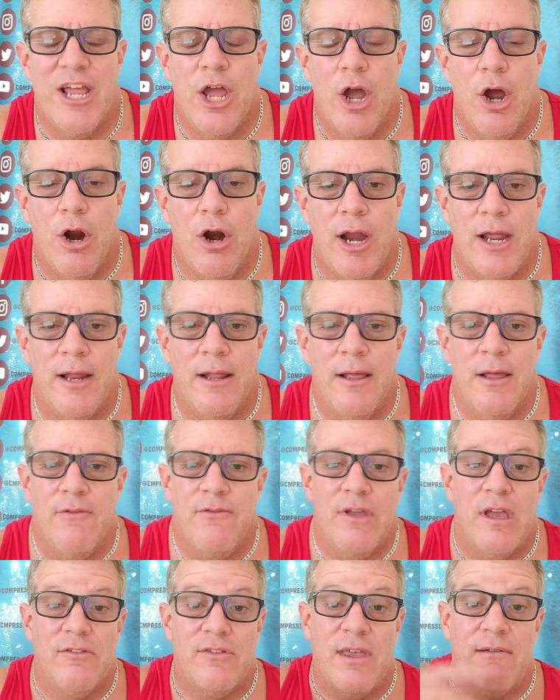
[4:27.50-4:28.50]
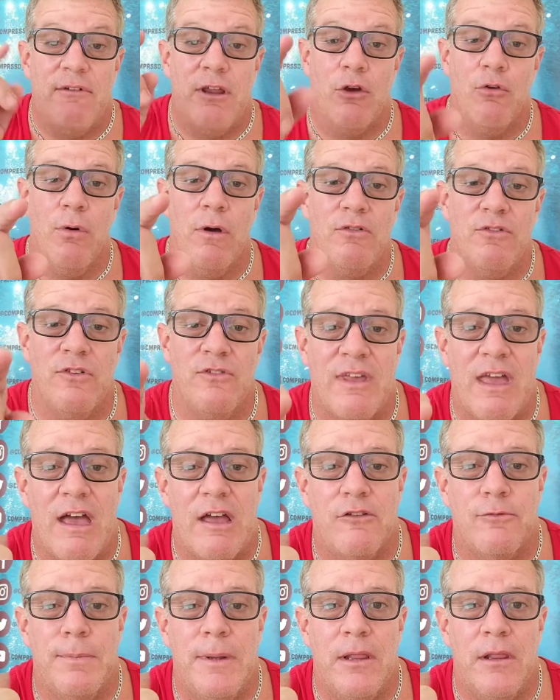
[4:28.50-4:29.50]
All right, if you guys have any questions,
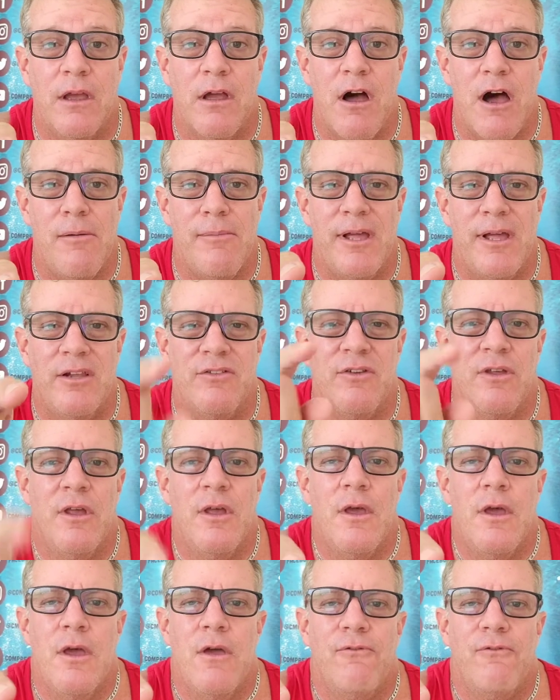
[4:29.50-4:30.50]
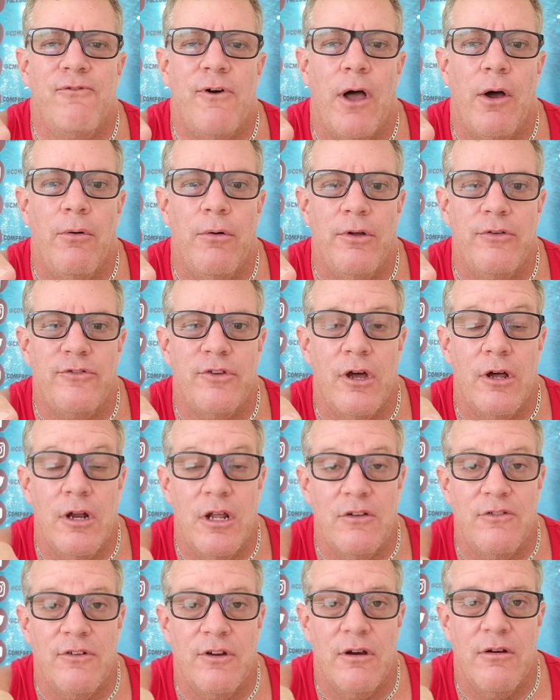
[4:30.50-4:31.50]
ask me in the comments. Follow us on
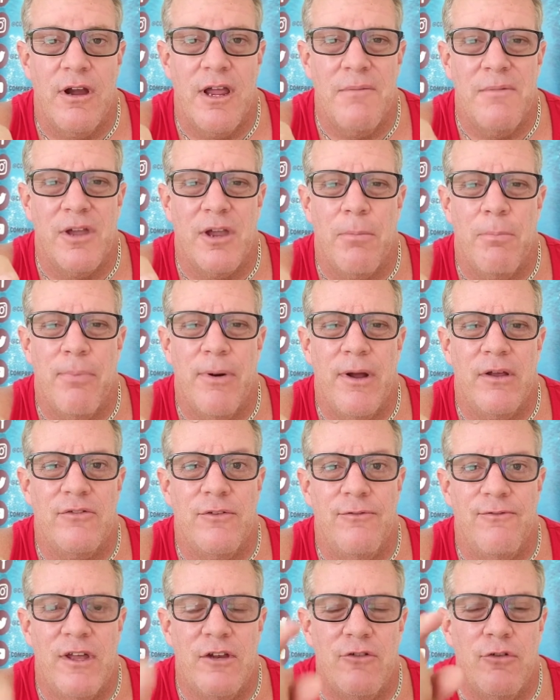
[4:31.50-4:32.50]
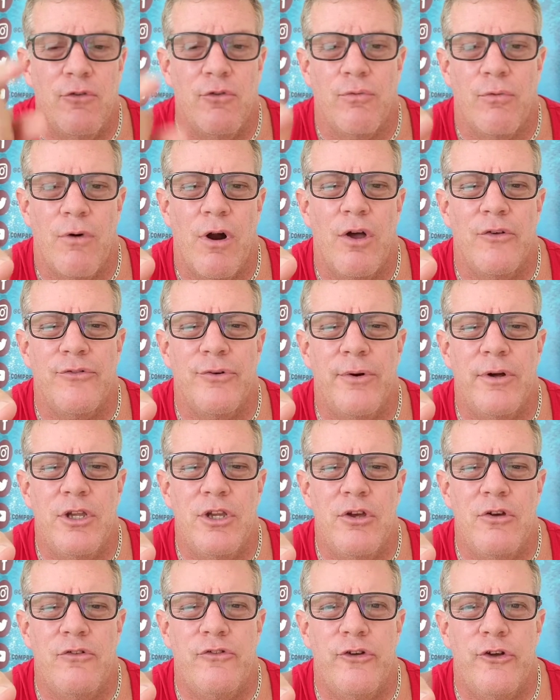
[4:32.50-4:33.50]
Instagram at Compressed Adventures. We're also on
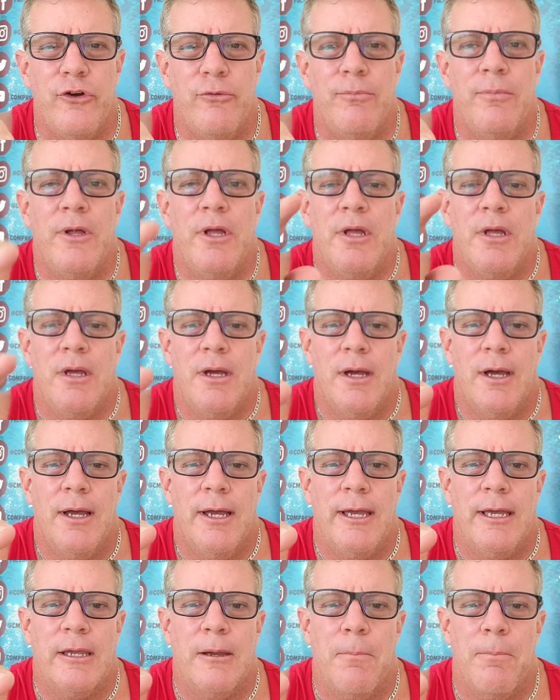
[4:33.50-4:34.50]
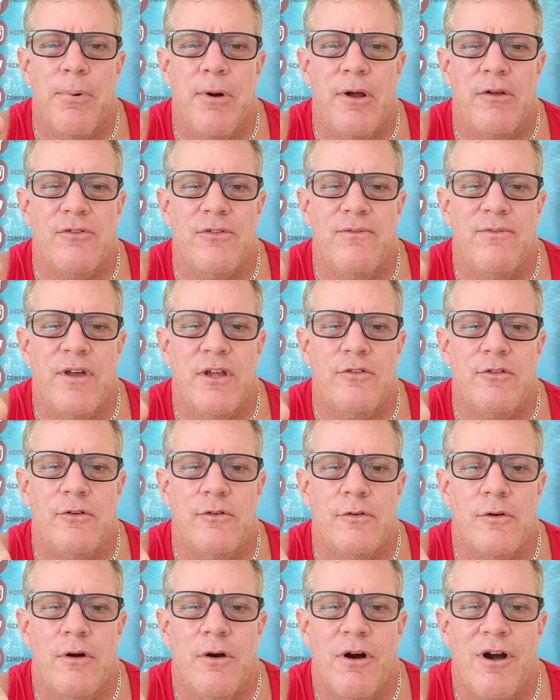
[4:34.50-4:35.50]
YouTube at Compressed Adventures.
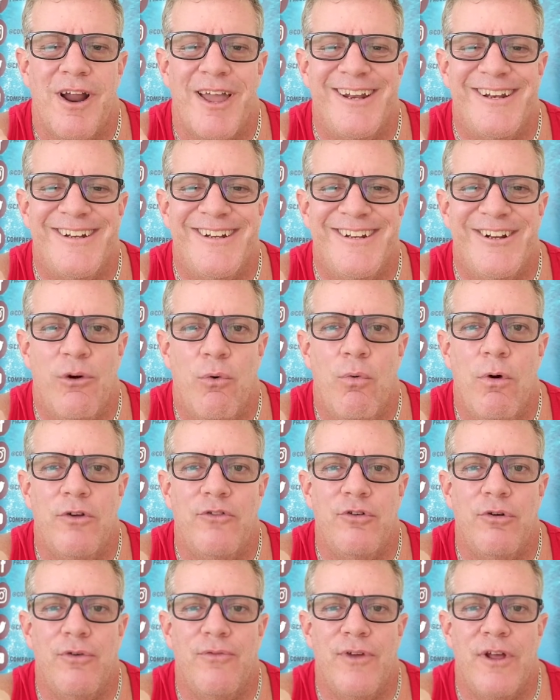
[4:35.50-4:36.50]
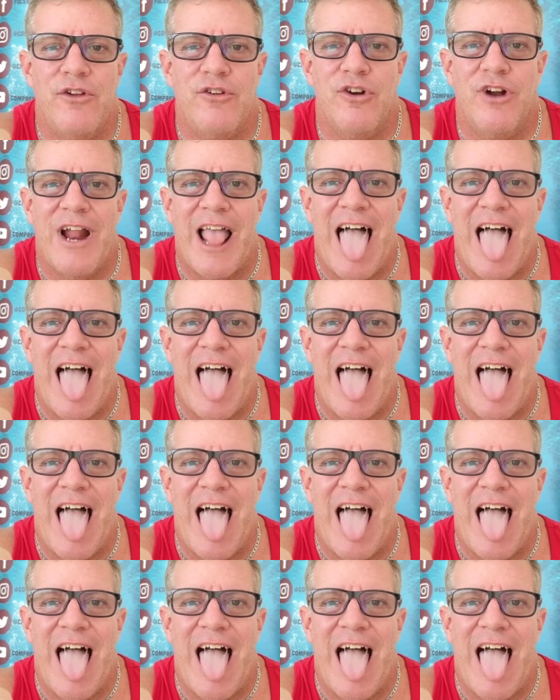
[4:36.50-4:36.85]
All right, what's your adventure?